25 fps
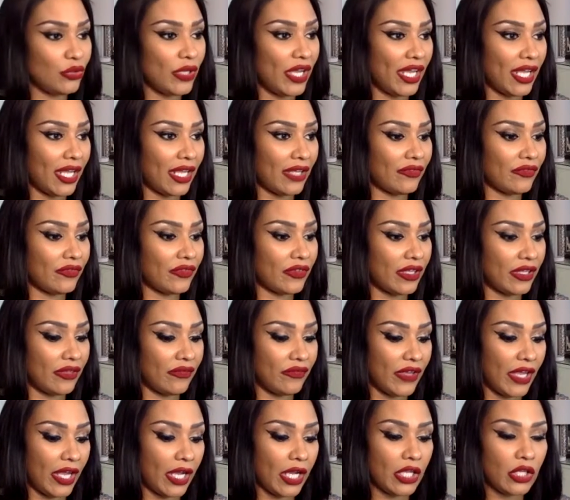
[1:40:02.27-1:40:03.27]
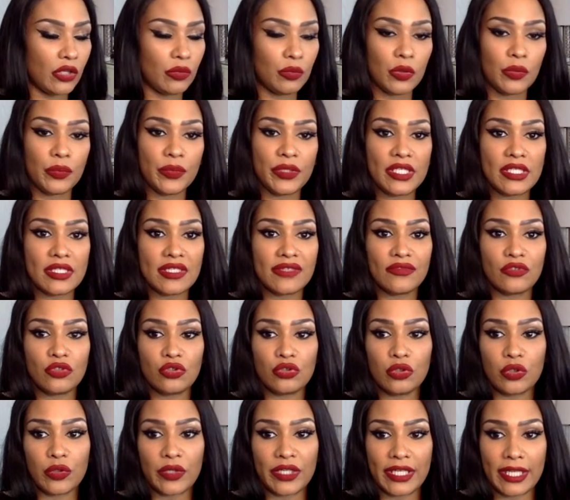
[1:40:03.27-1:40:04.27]
you have a valuable piece of
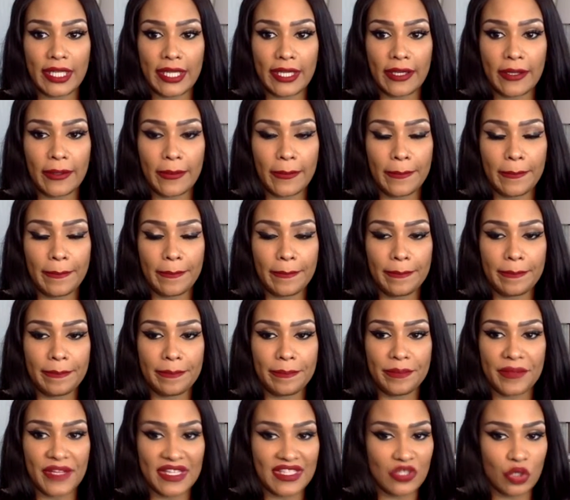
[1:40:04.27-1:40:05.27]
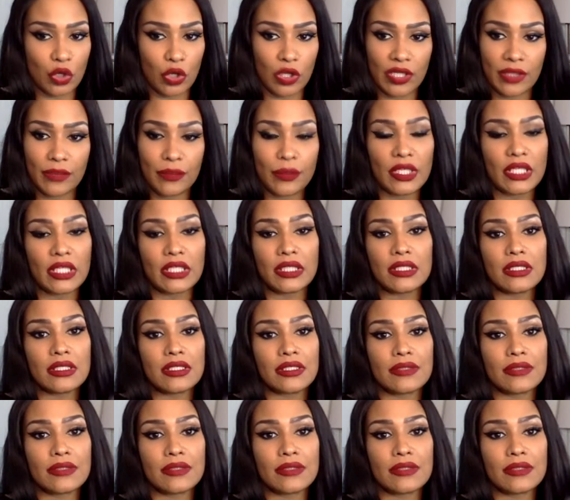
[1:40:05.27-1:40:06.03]
jewelry now. That's all it means.